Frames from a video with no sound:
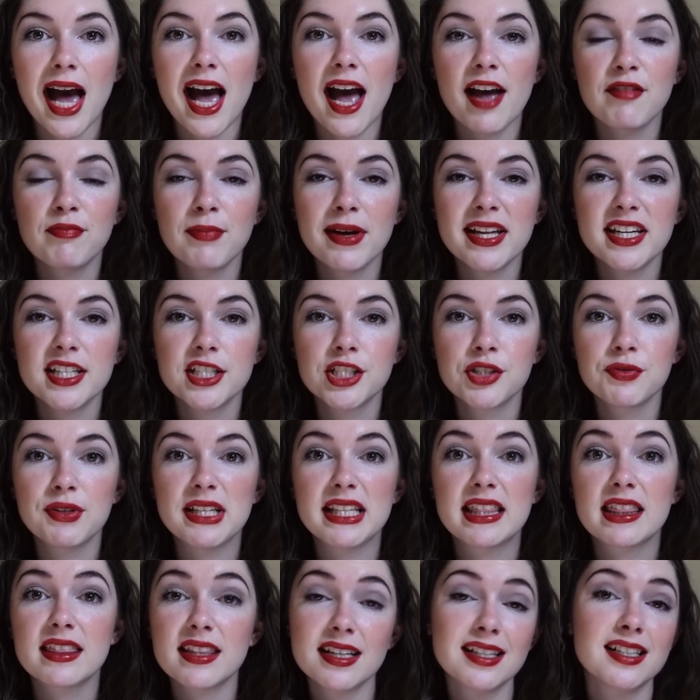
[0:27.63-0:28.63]
I've managed to
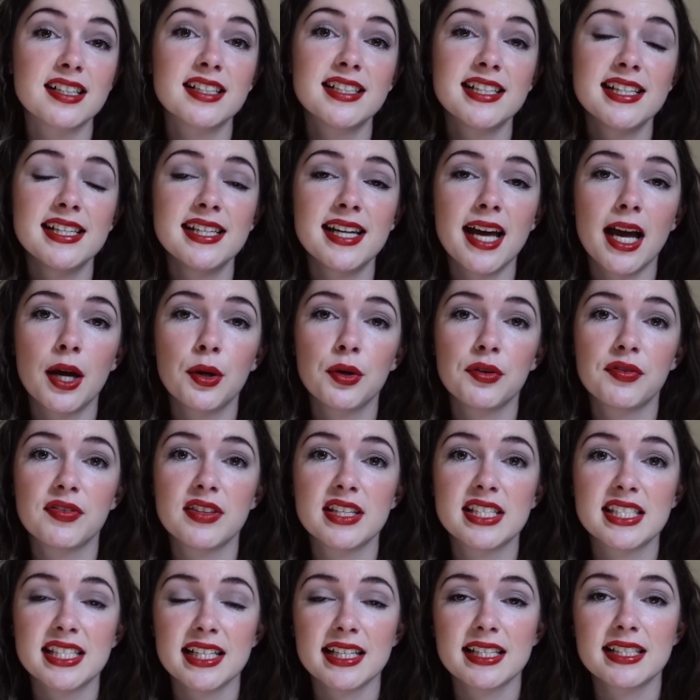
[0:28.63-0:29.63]
read 13 out of the
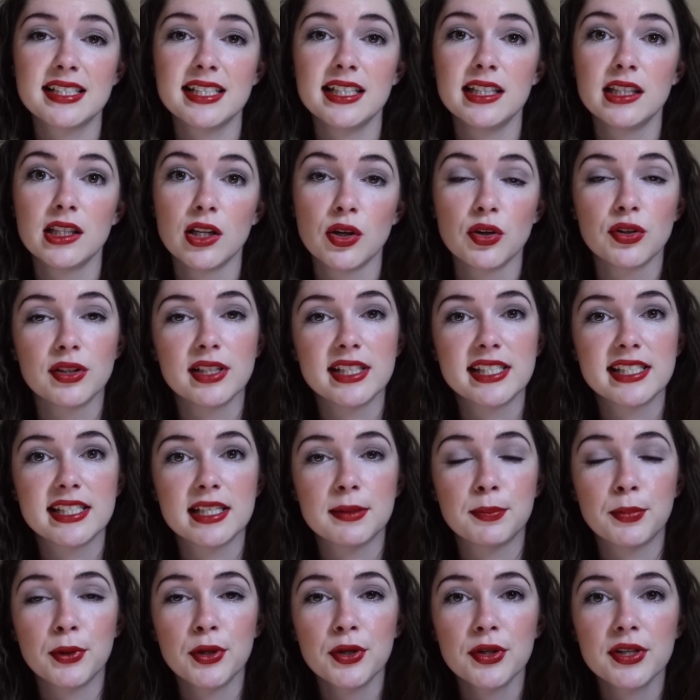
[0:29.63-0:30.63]
16
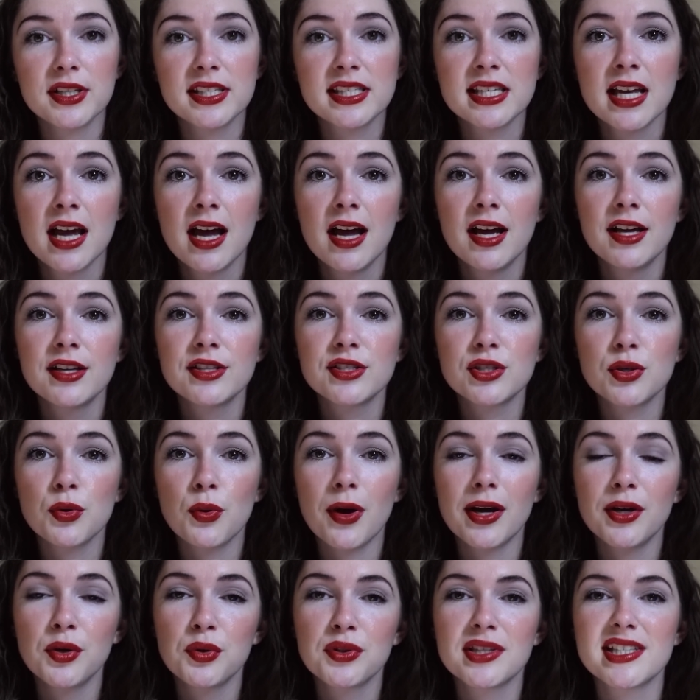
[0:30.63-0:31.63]
longlisted books, so
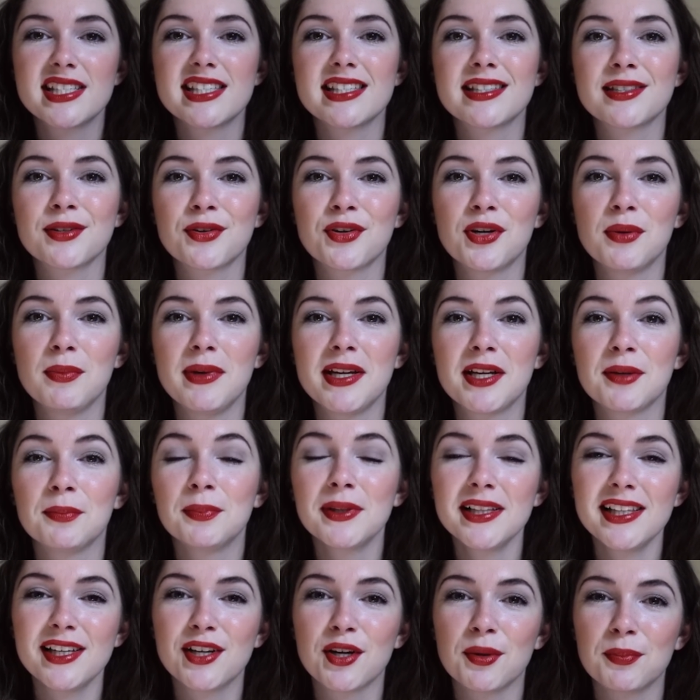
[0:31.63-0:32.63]
I know this isn't going to be
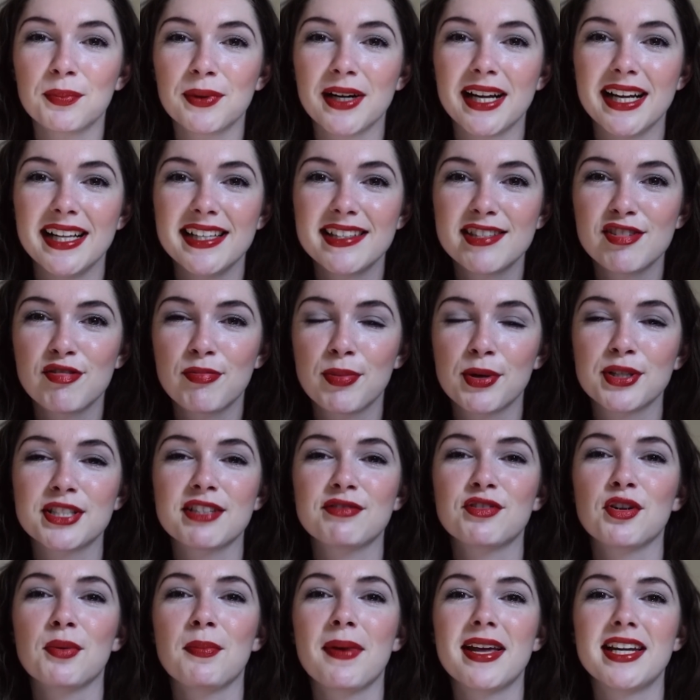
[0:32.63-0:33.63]
completely comprehensive because
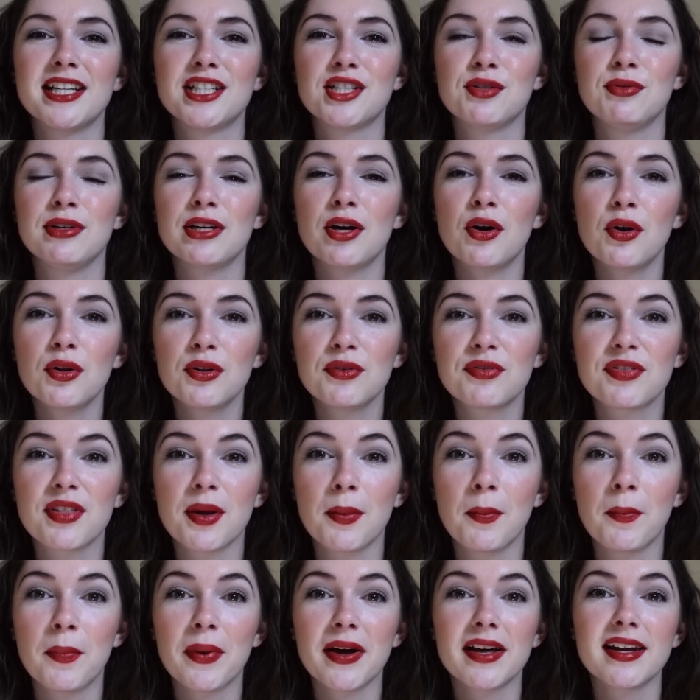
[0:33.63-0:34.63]
I've not managed to read all of
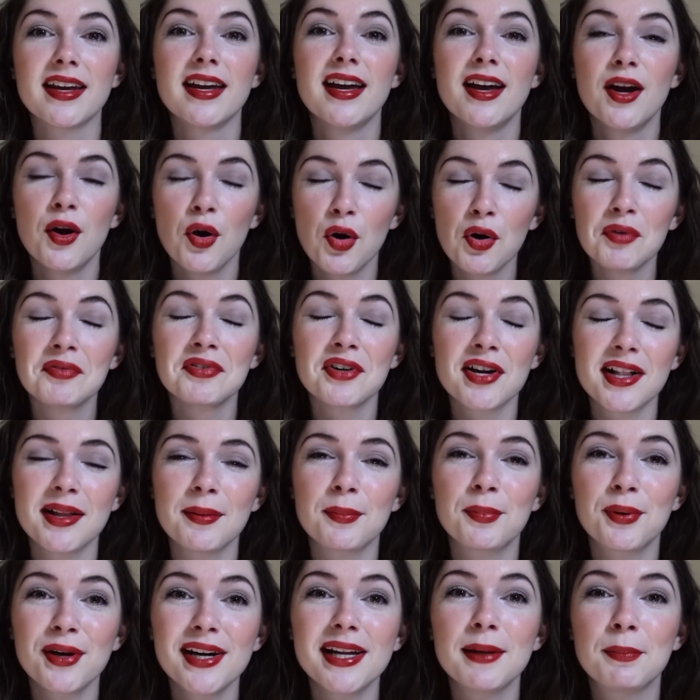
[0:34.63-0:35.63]
them, but overall
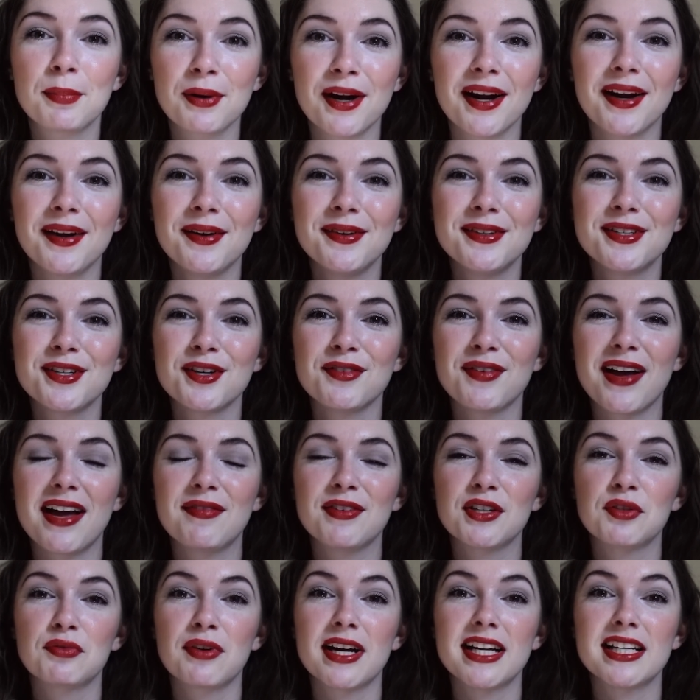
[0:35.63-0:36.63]
I'm pretty proud of
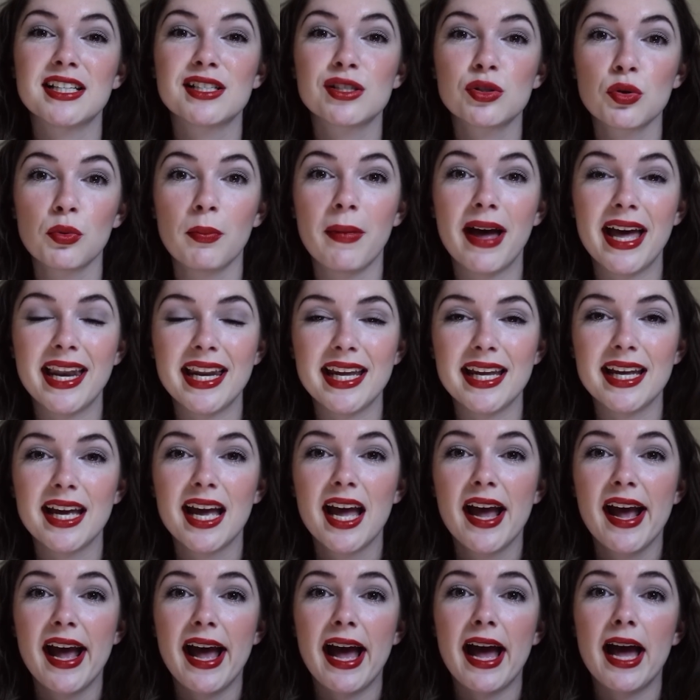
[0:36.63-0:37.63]
having read so many.
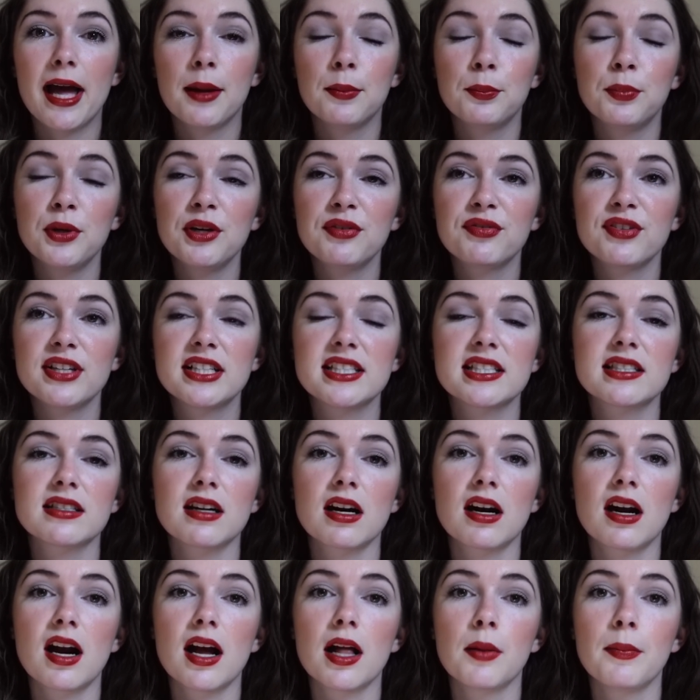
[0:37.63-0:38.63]
And briefly to
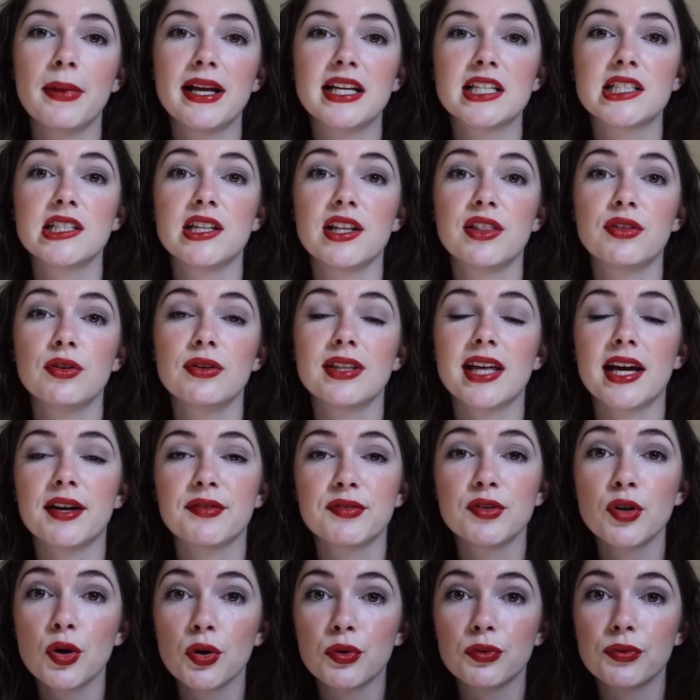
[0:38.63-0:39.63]
start, I'll mention the three that I've
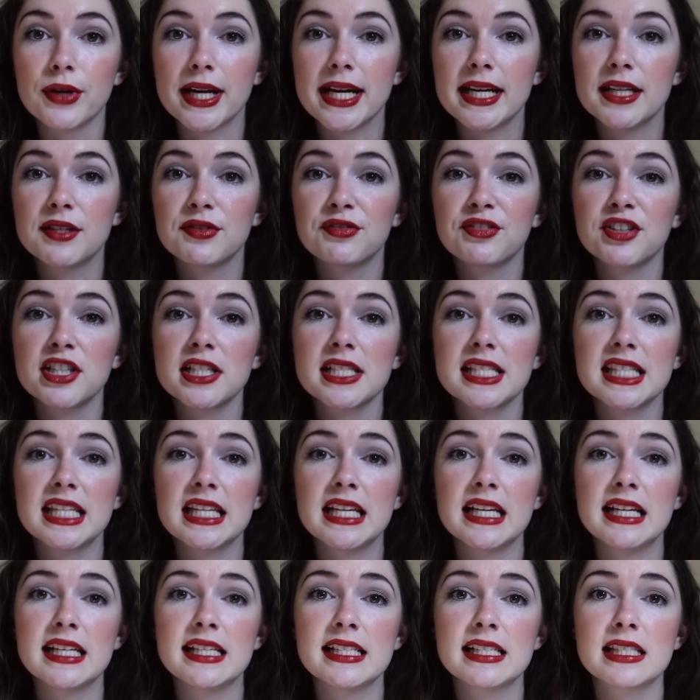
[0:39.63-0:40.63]
not read.
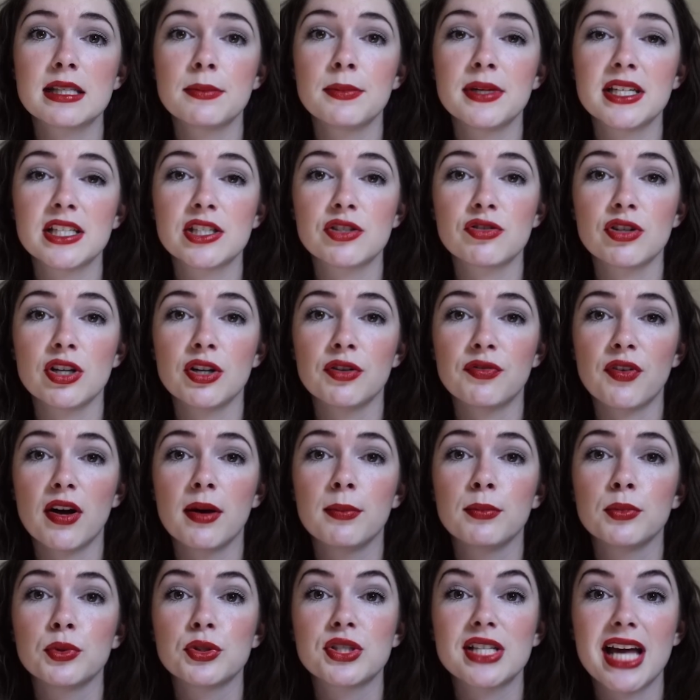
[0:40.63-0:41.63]
Firstly is The Ministry of
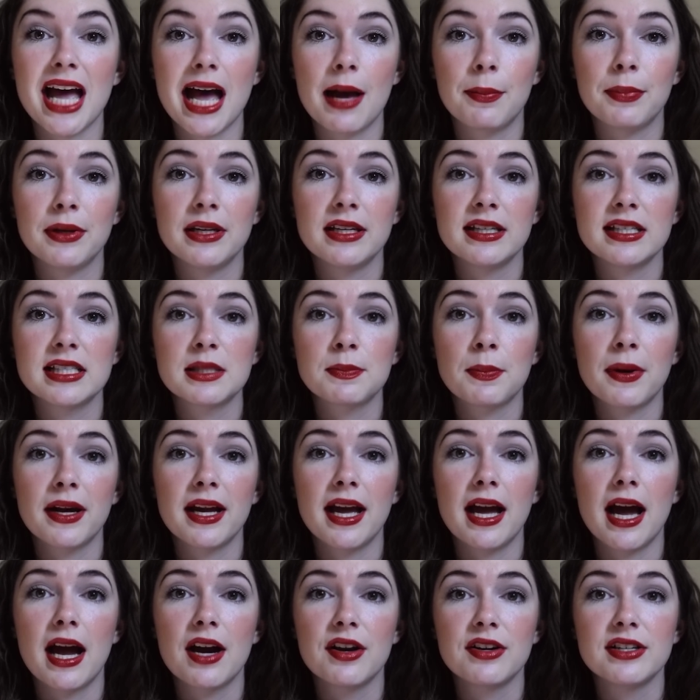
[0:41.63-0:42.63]
Utmost Happiness
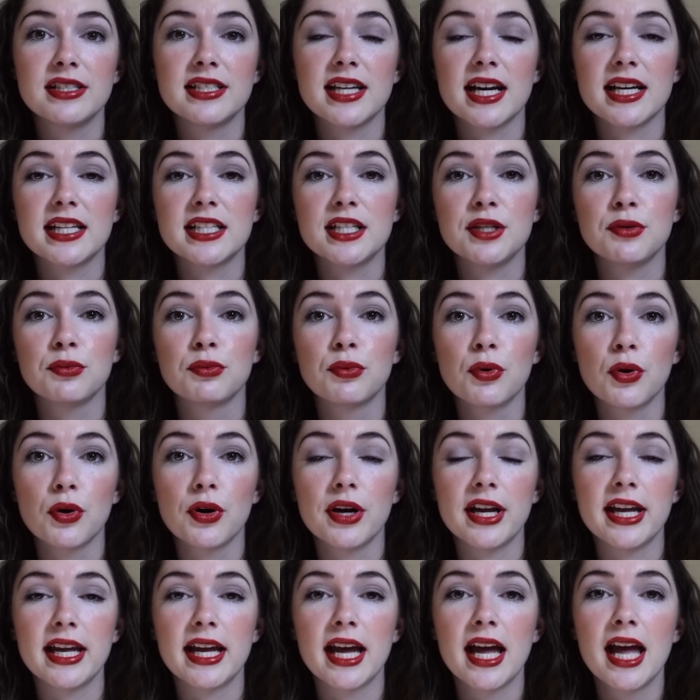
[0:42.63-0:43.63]
by Arundhati
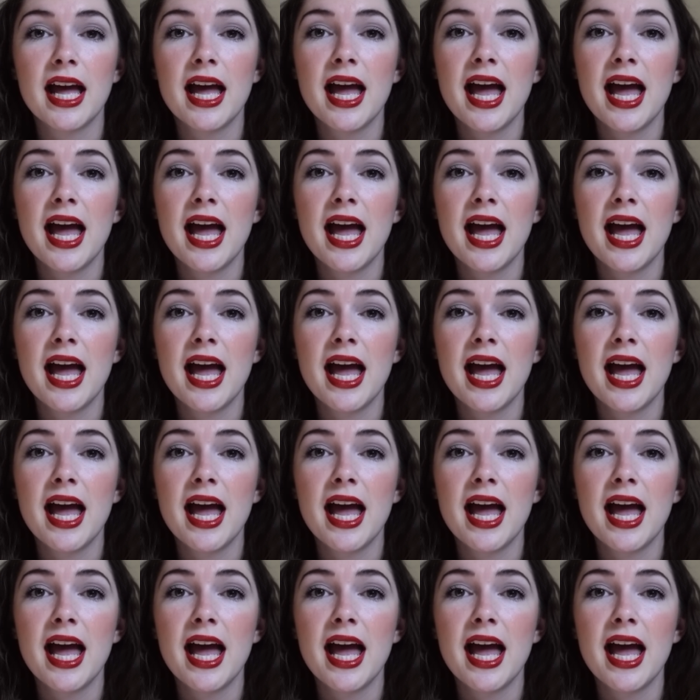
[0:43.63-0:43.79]
Roy,